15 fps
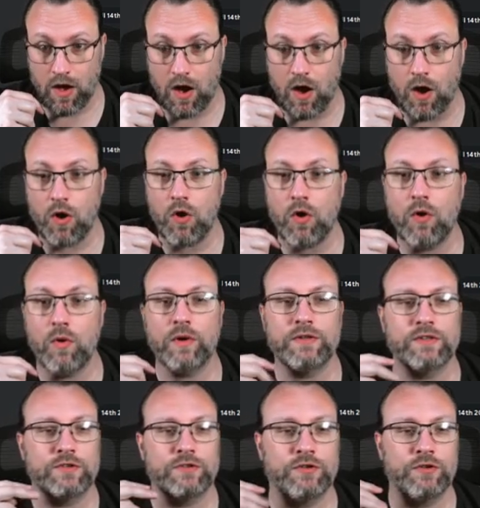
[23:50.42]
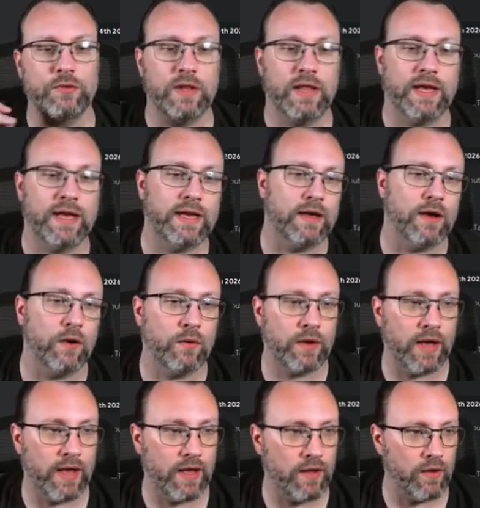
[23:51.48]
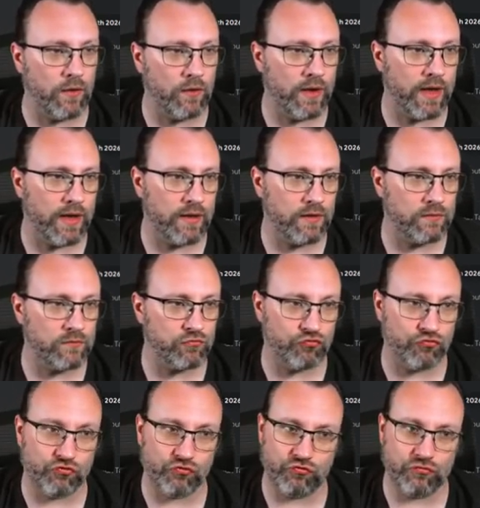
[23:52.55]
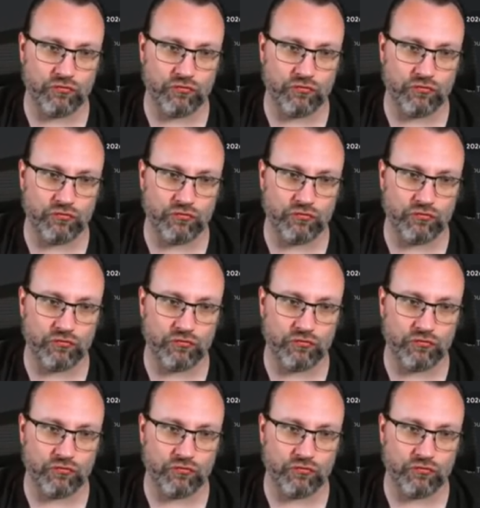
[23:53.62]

Oh, it's a 2-leg. Okay, okay. Oof.